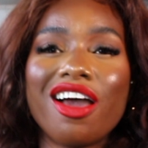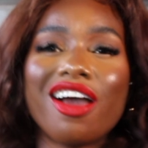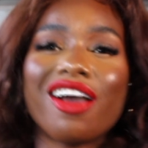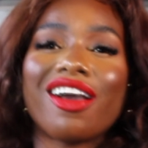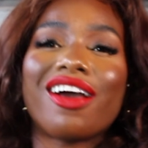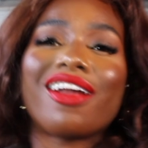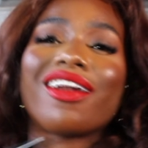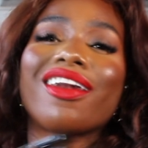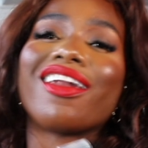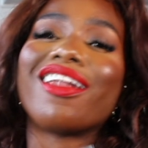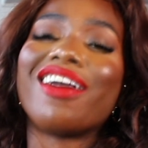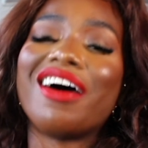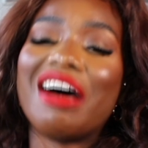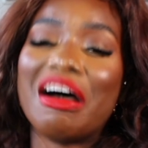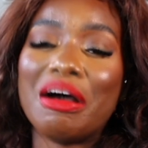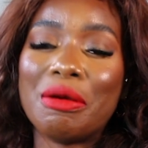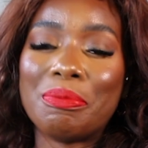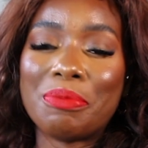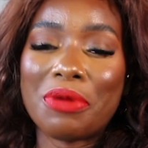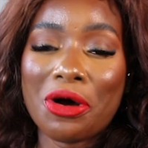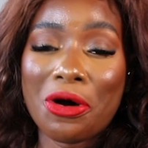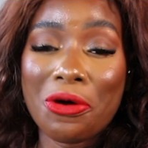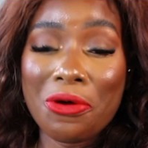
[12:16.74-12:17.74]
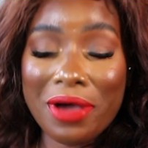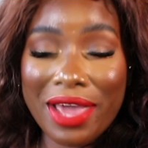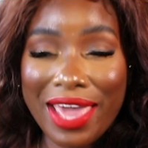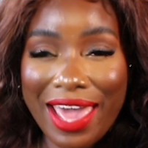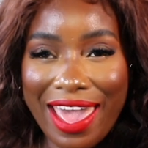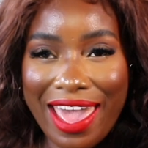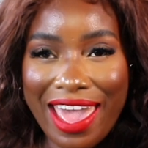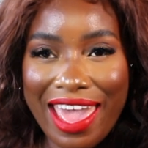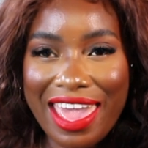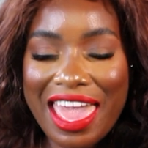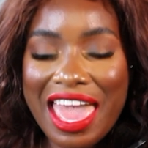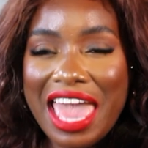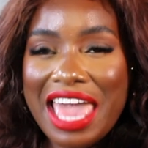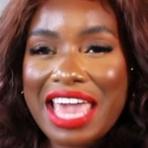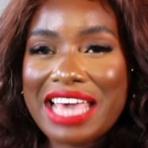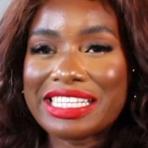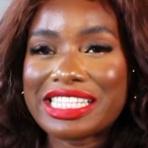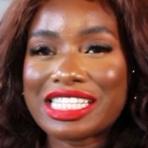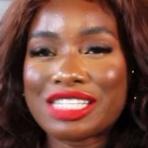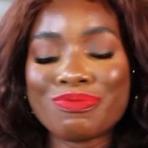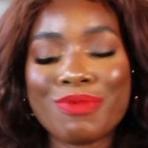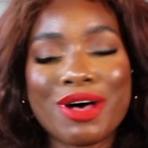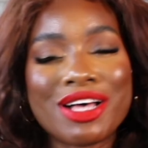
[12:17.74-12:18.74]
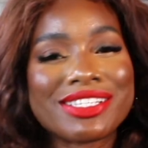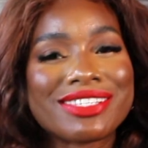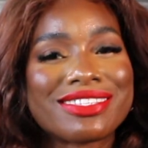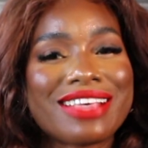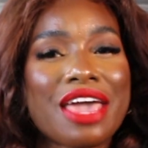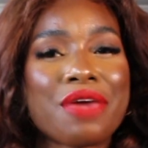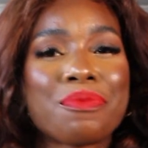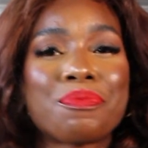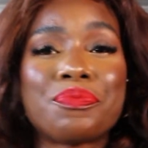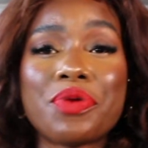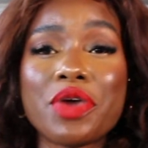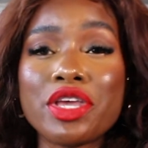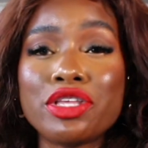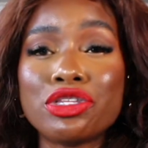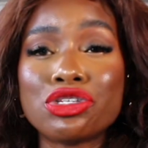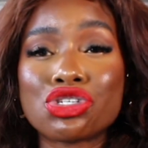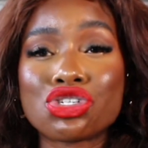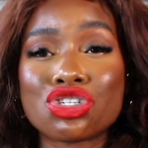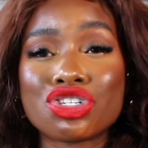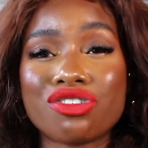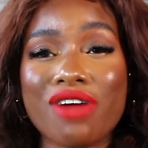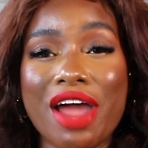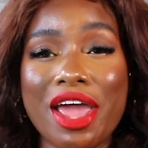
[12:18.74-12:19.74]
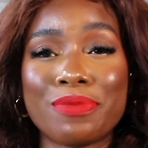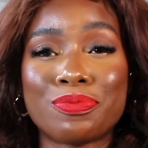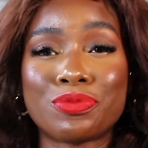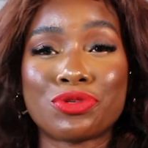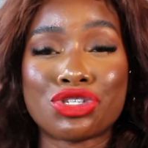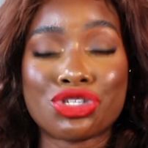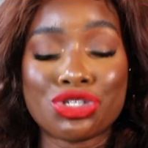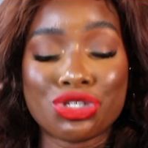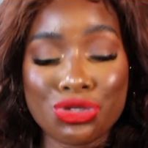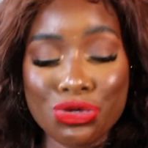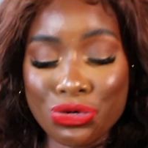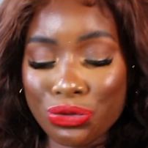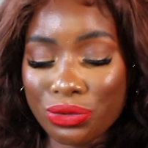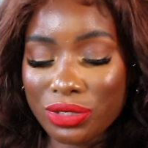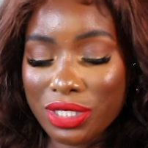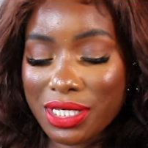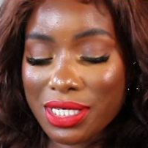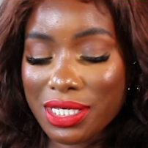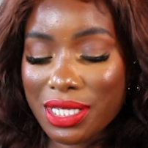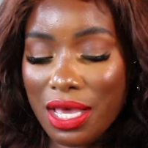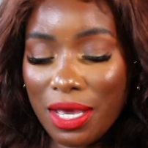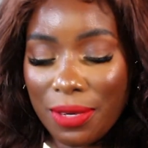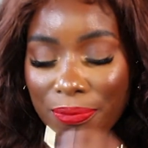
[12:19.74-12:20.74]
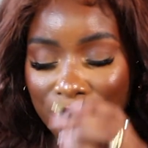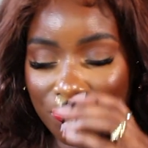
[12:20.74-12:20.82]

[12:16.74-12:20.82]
club, okay? It smells like pinstripe suits.